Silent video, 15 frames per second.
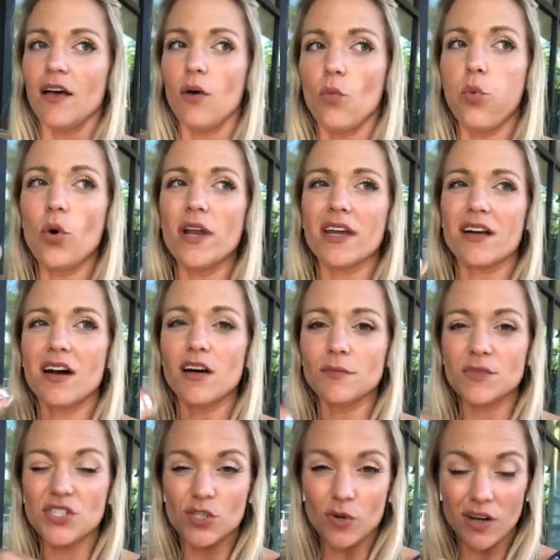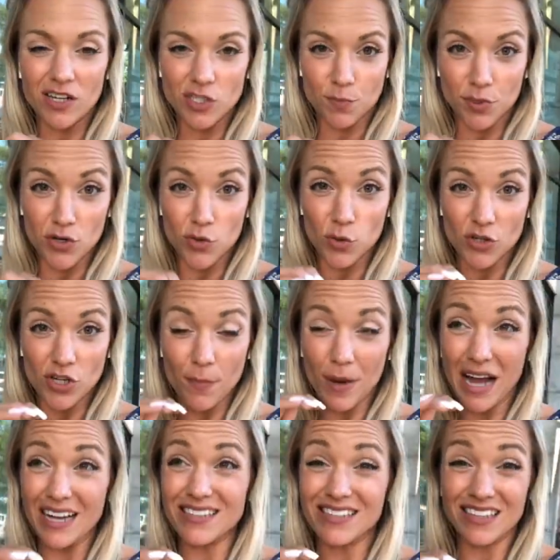When it comes to entrepreneurship,
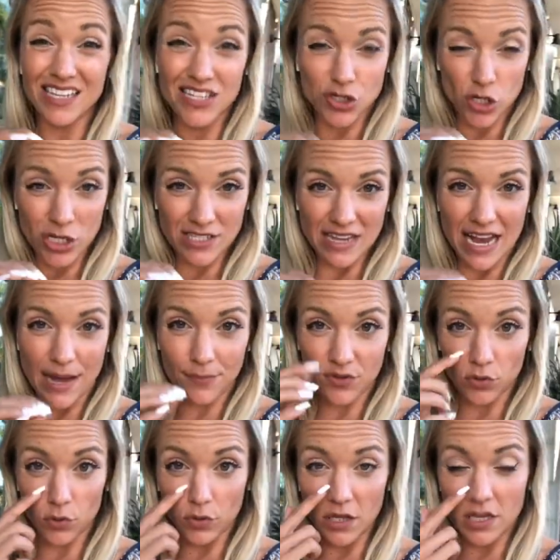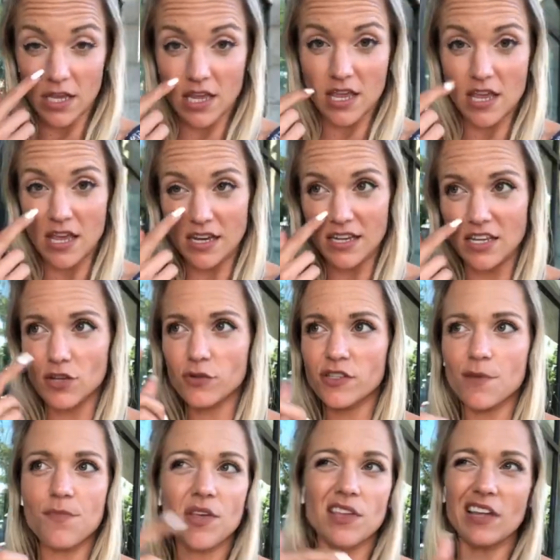isolation is absolutely key. And here's
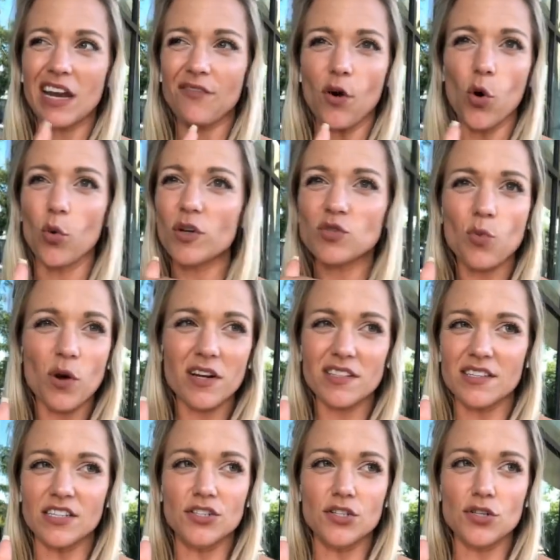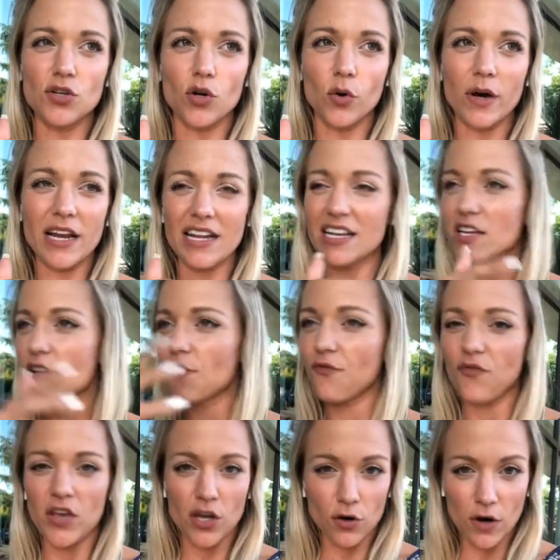something that I've always wanted to do, and I need to
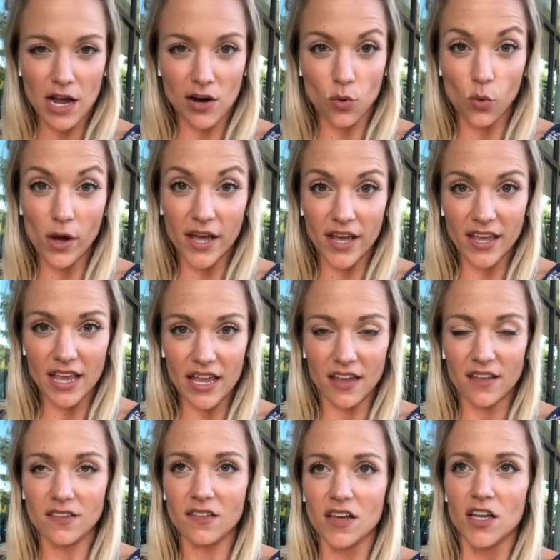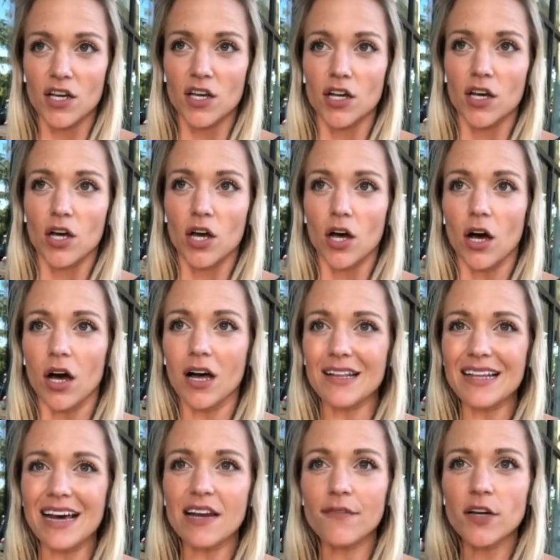figure out a way, is a
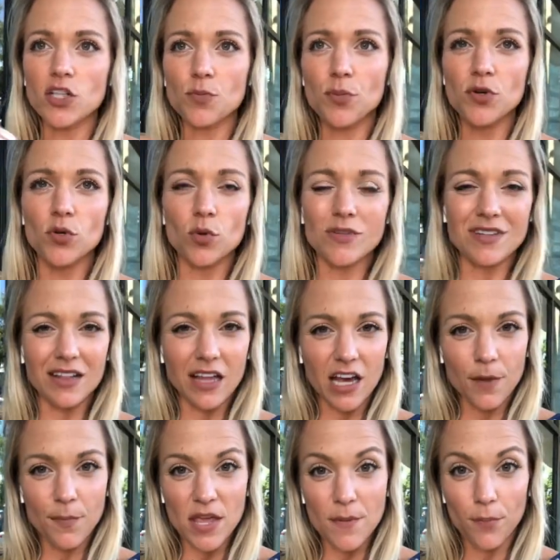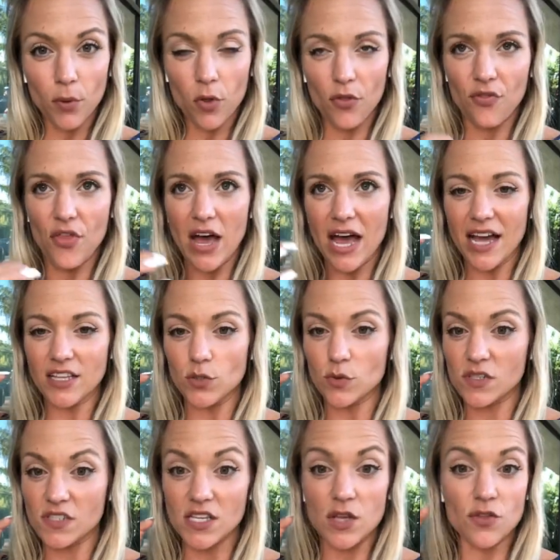lot of entrepreneurs and a lot of people that you
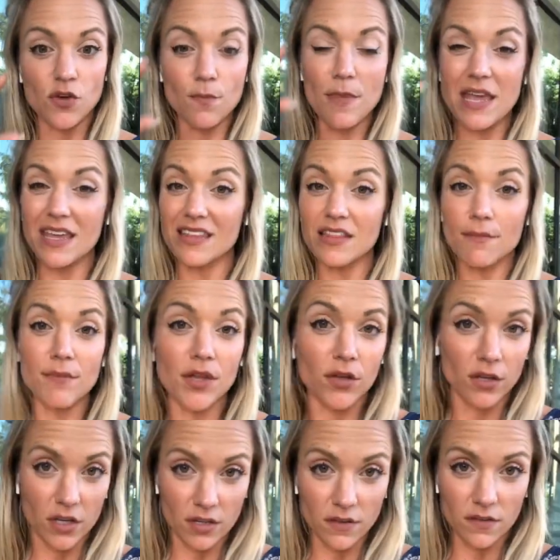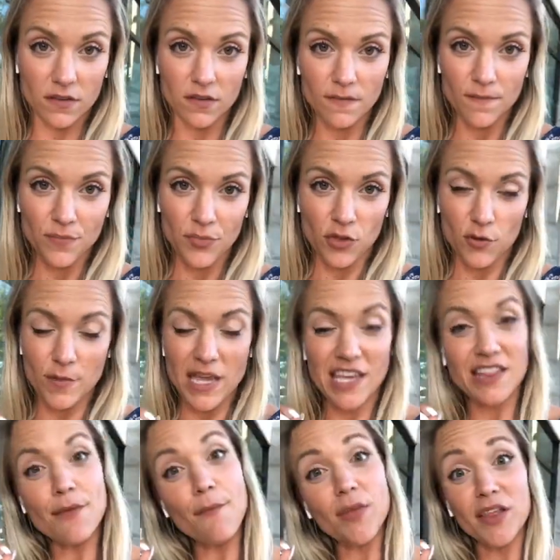see, they're making the millions. They're
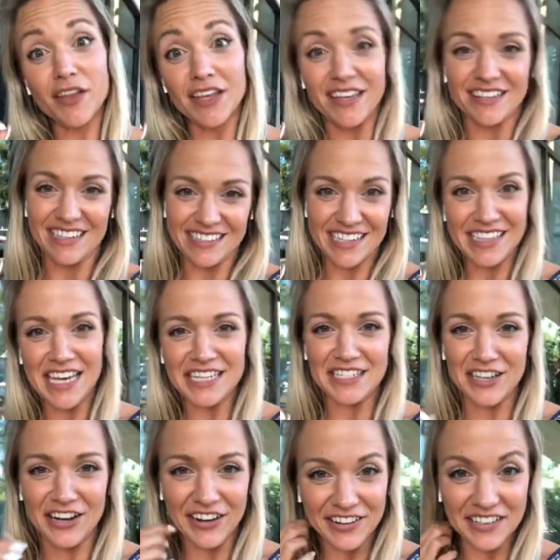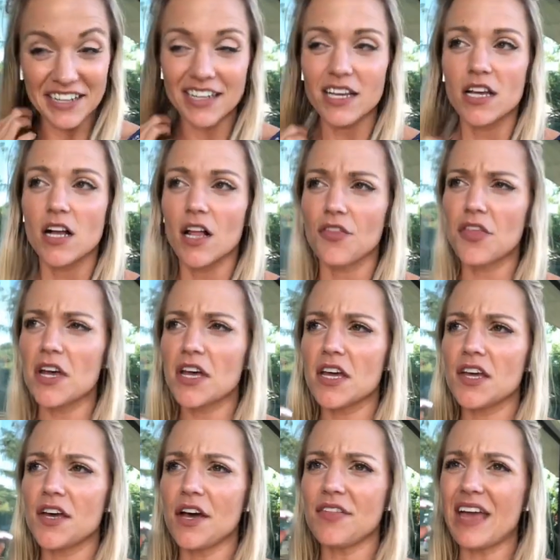making the millies, as I'd like to call it.
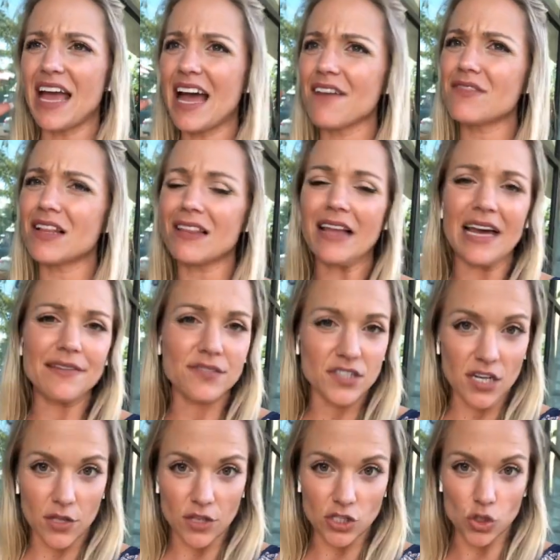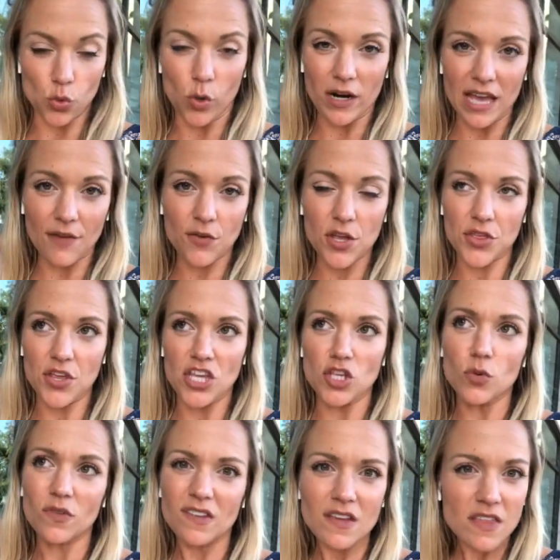They have the lifestyle that you want, everything.
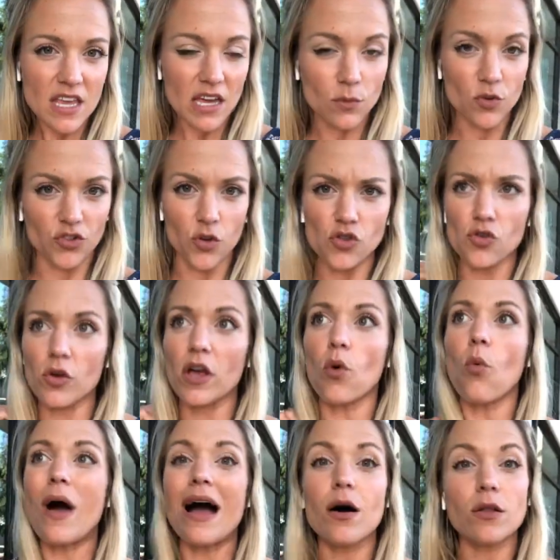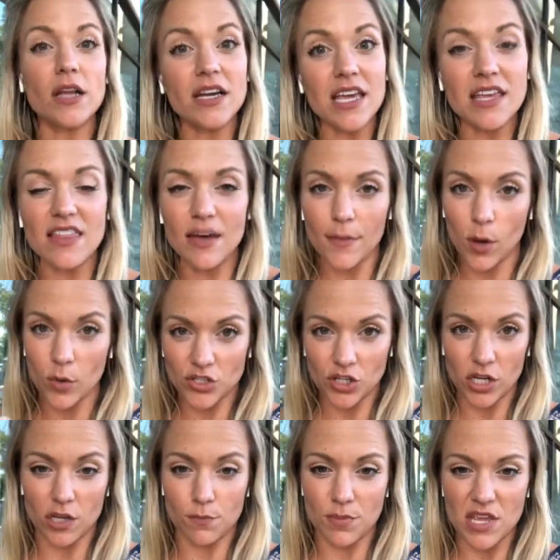You see the end result, you're like, wow, lucky them, I wish I
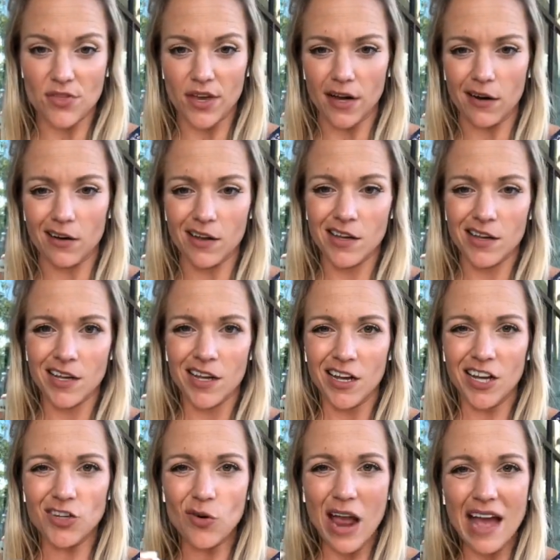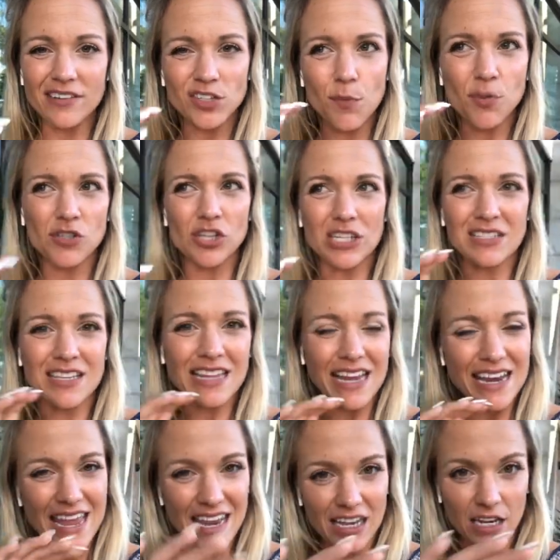could be there. And you're actually projecting
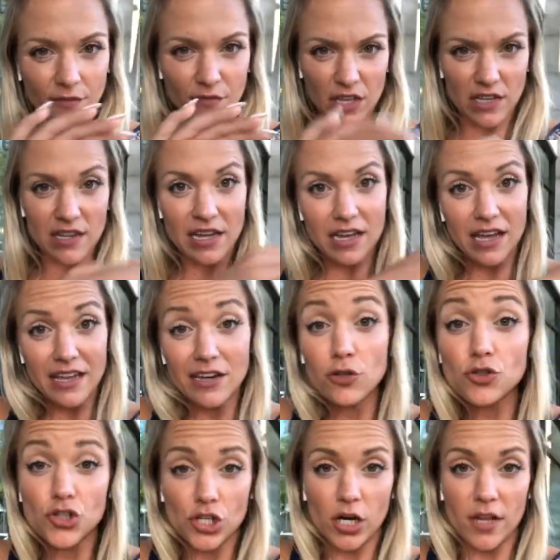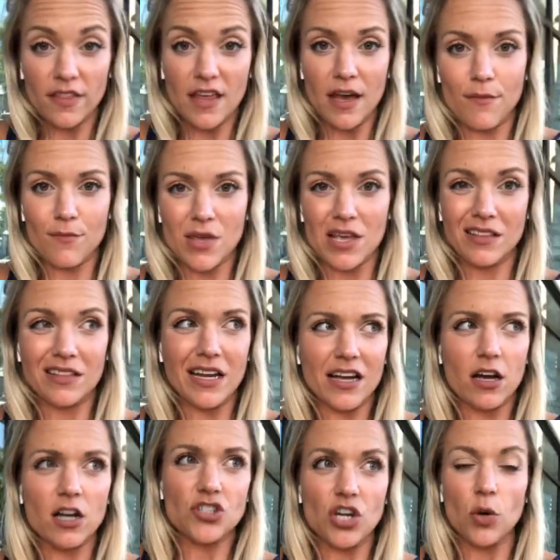that negative energy on them, being like,
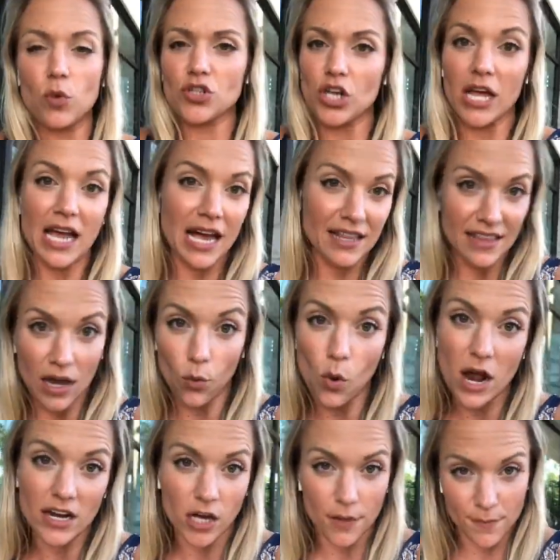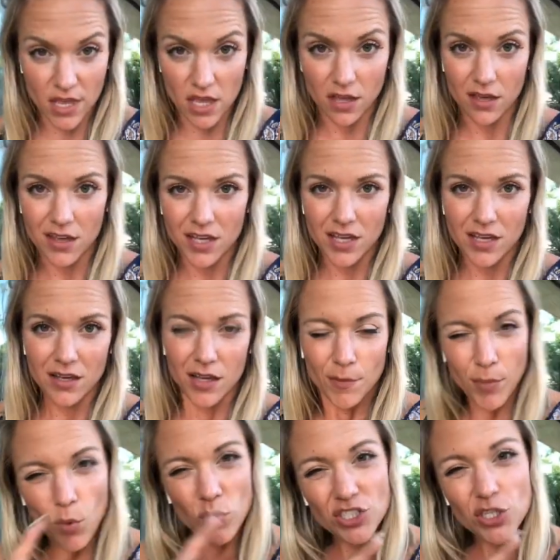gosh, I wish I had that, why not me?
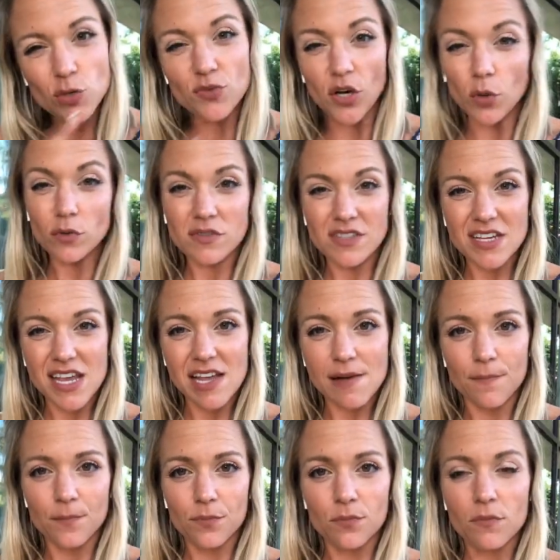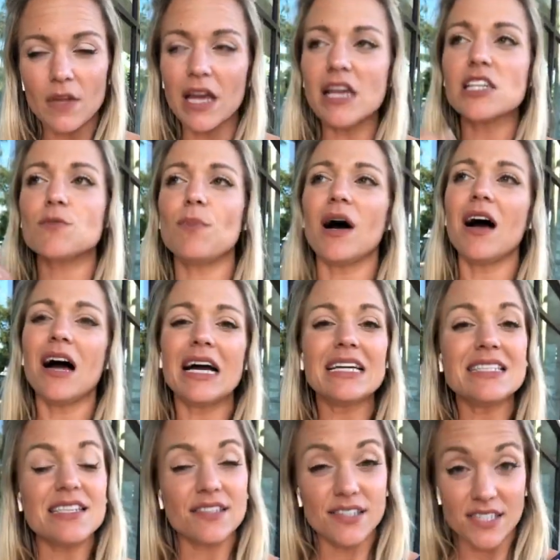But what you don't see is
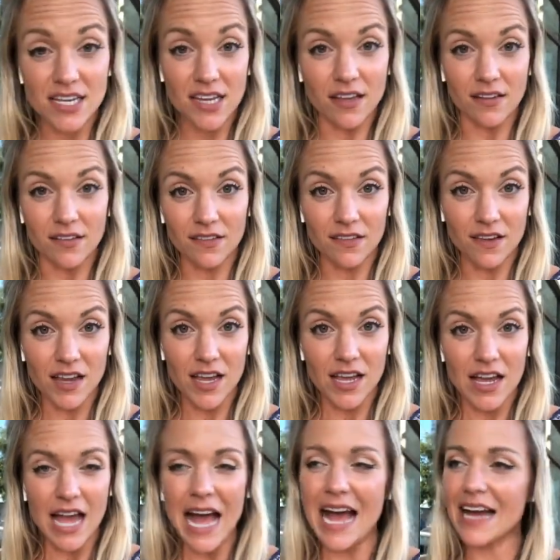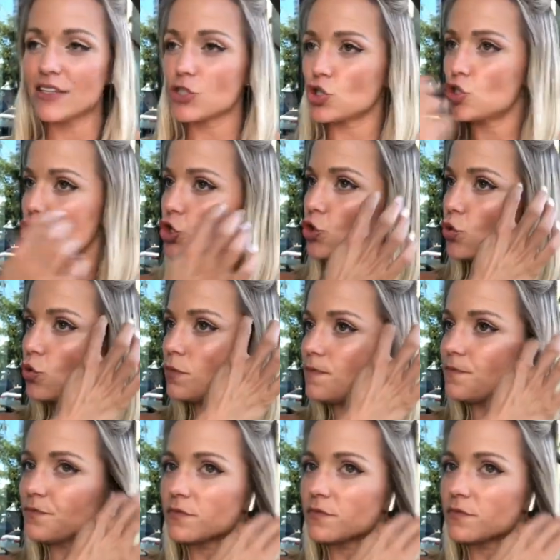behind the scenes as to